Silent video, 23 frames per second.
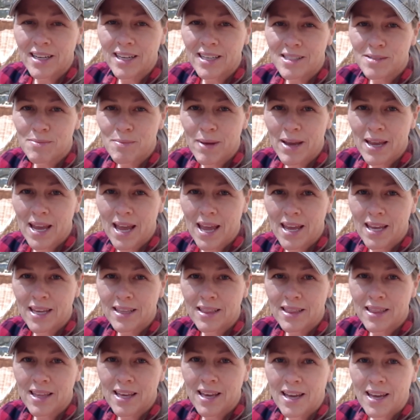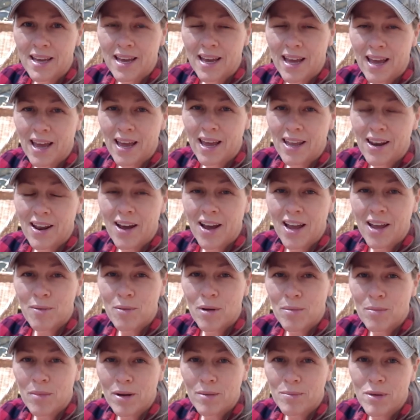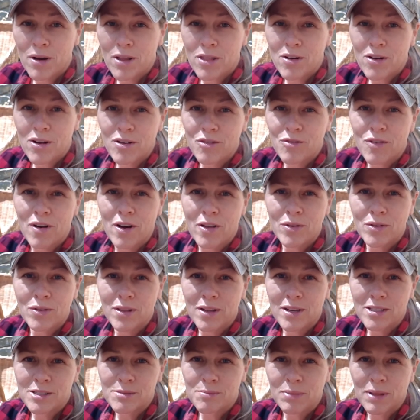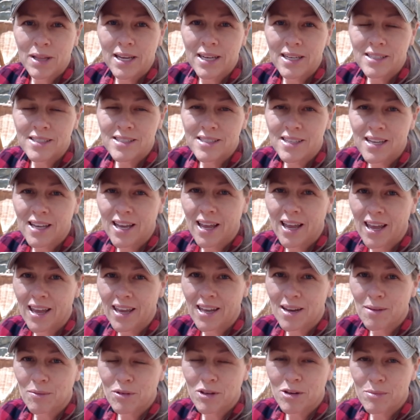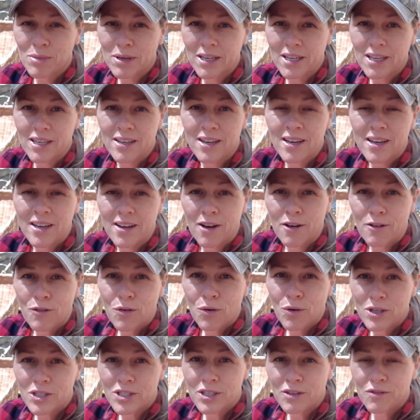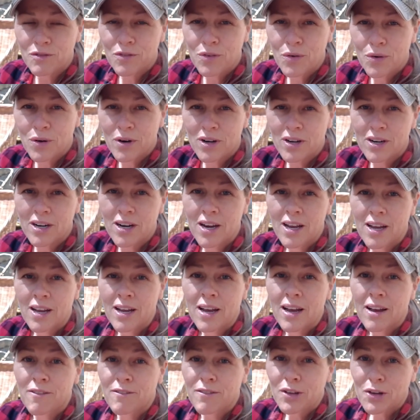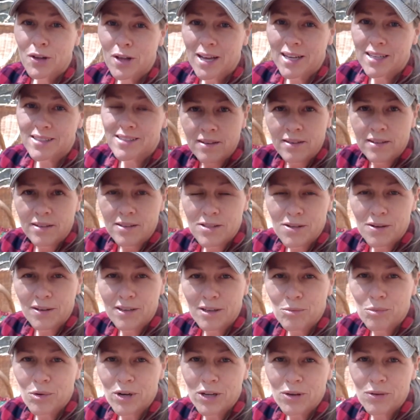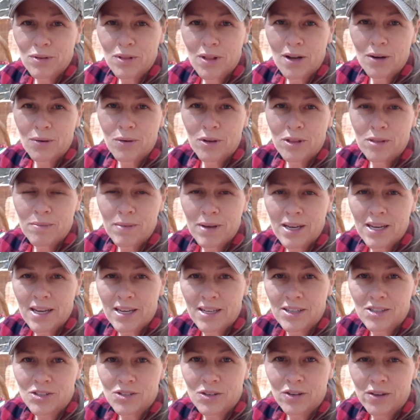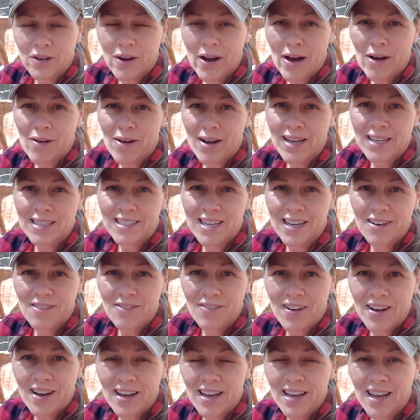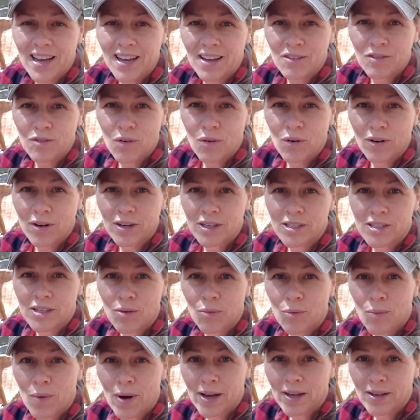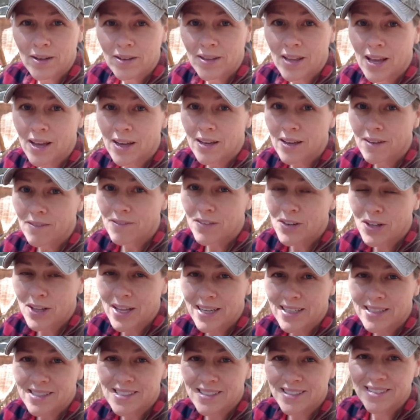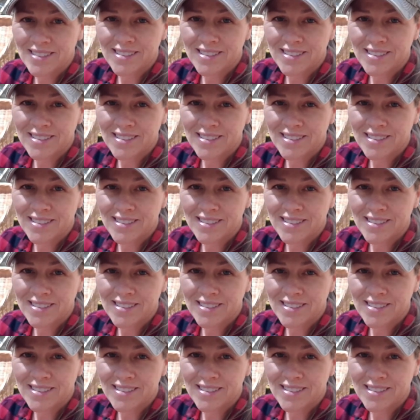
It's May 8th, and I am at my mother and father-in-law's place, and I'm gonna be foraging for fiddleheads. So I'm gonna bring you along with me and show you how I identify and forage wild fiddleheads.